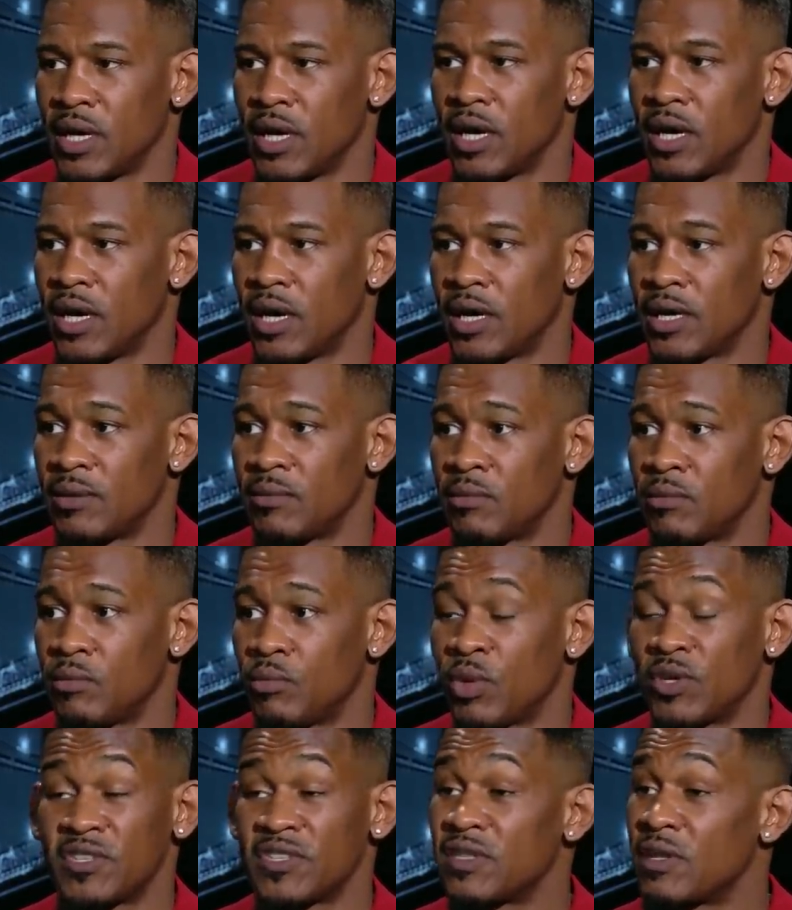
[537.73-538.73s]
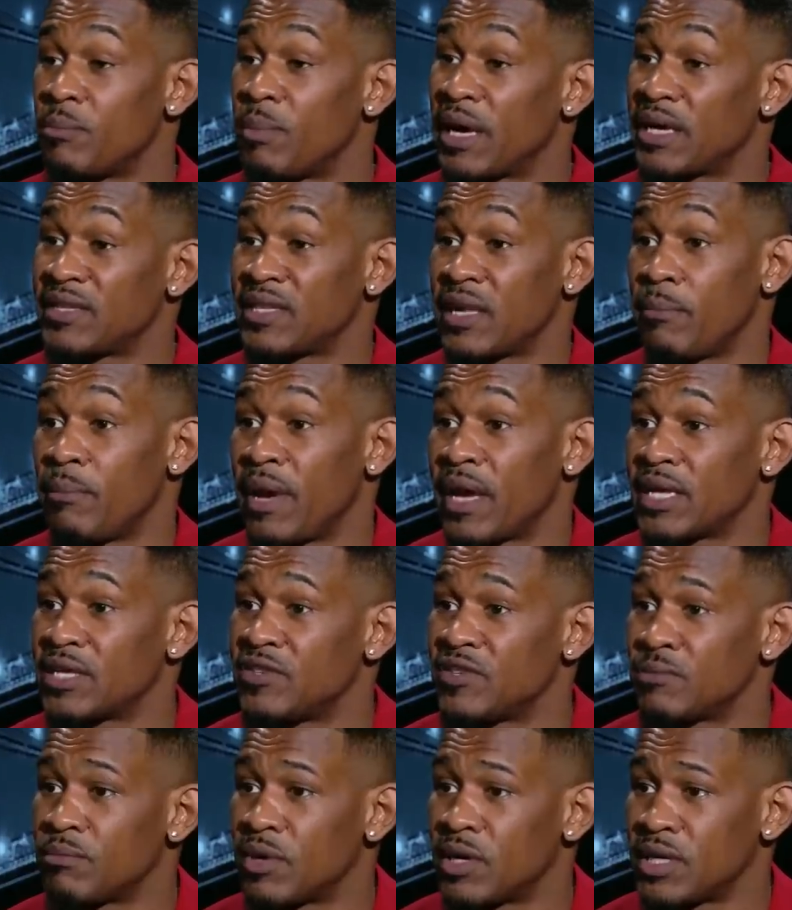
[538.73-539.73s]
Uh, wasn't the best at
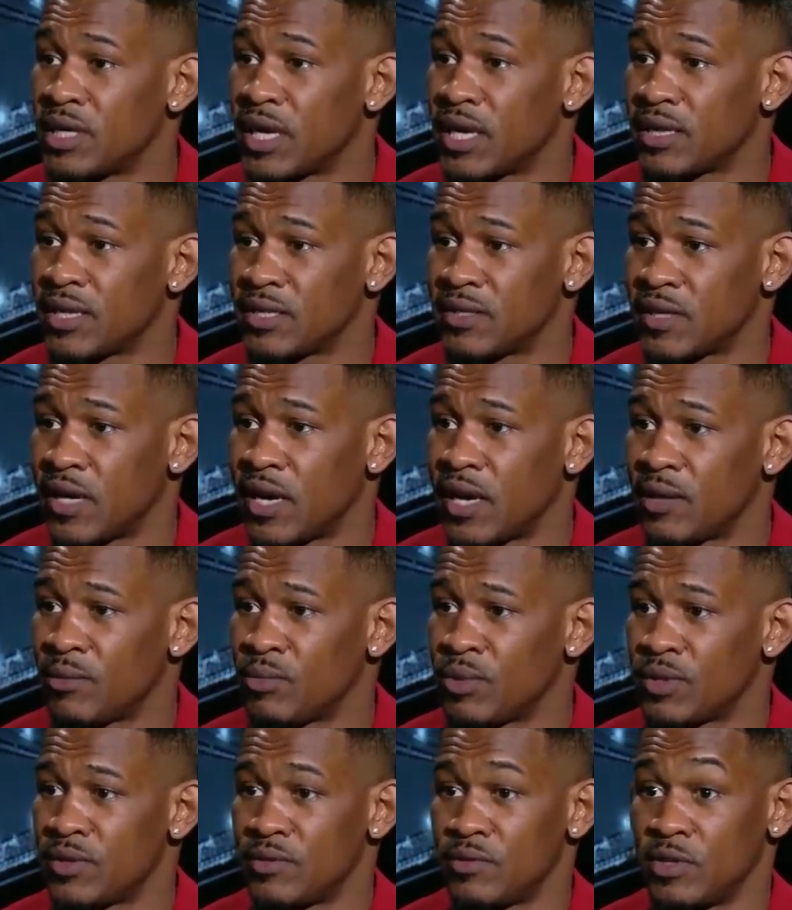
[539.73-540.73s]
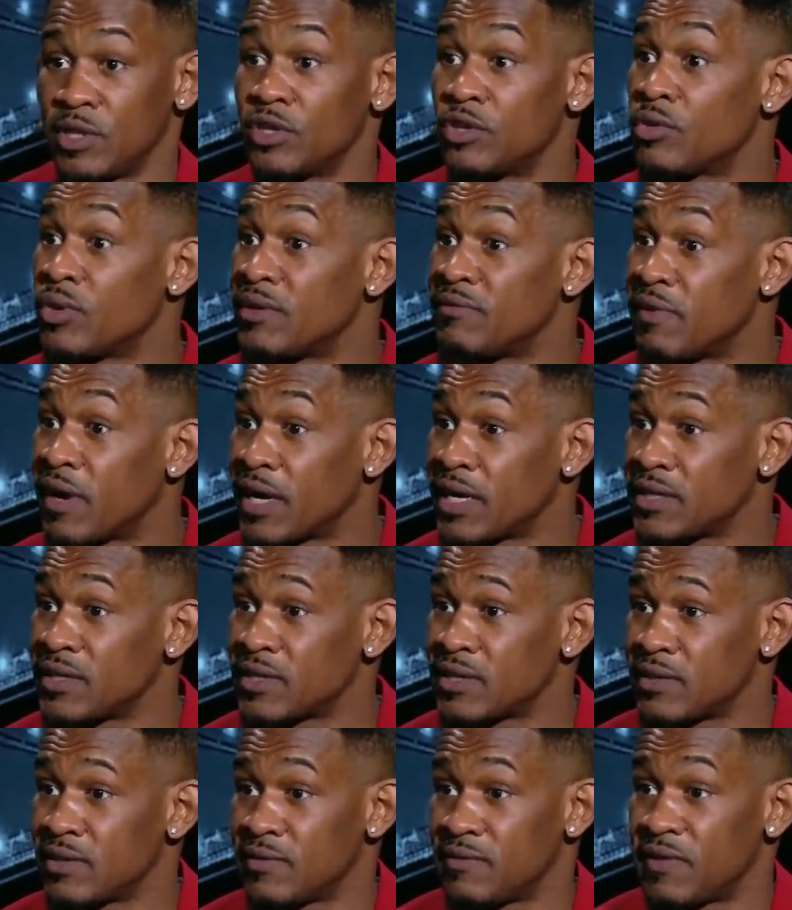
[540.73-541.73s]
managing money at the time, with little
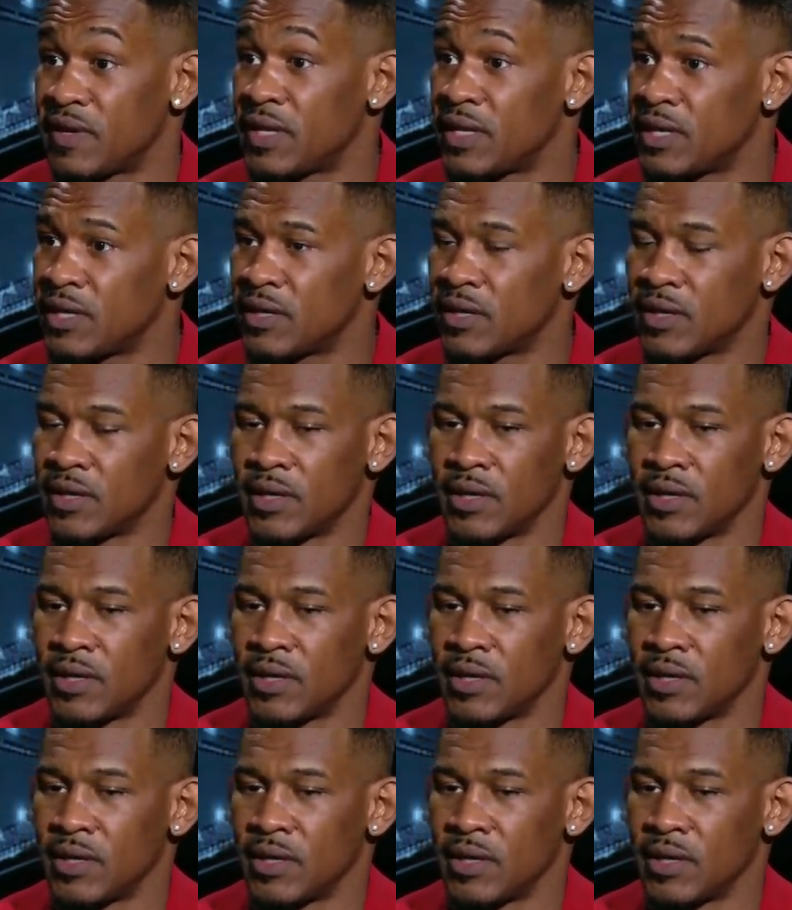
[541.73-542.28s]
advice, if any.